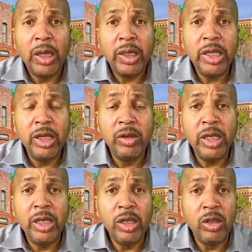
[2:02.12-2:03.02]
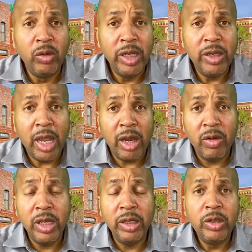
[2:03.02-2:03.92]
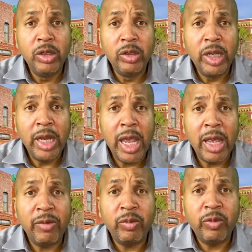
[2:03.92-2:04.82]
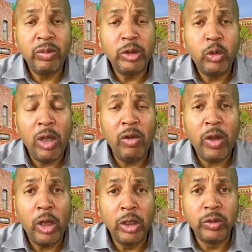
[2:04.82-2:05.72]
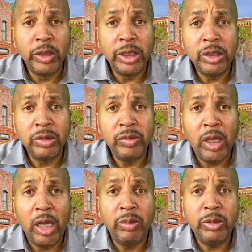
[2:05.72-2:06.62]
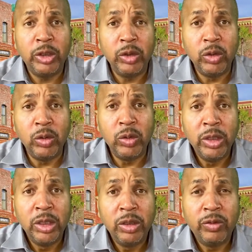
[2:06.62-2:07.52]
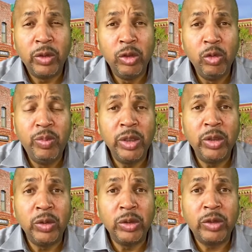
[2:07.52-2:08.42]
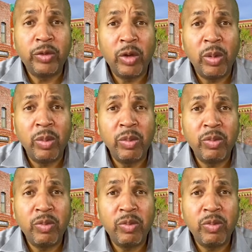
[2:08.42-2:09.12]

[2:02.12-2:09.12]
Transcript: here in the Yulee area, you're looking at from $1,200 up to, for new builds from